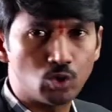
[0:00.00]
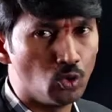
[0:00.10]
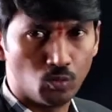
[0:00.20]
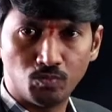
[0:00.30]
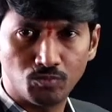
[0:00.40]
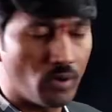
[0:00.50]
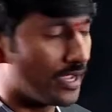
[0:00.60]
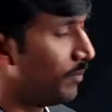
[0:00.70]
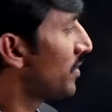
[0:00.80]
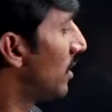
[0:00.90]
2.
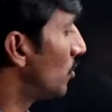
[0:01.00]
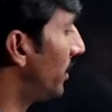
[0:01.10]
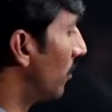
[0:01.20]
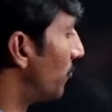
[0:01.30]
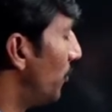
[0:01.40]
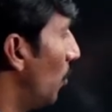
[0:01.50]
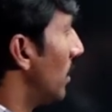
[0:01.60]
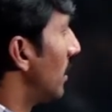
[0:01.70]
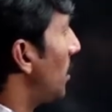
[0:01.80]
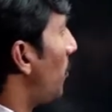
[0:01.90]
Okay. So,
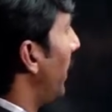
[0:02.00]
therefore, the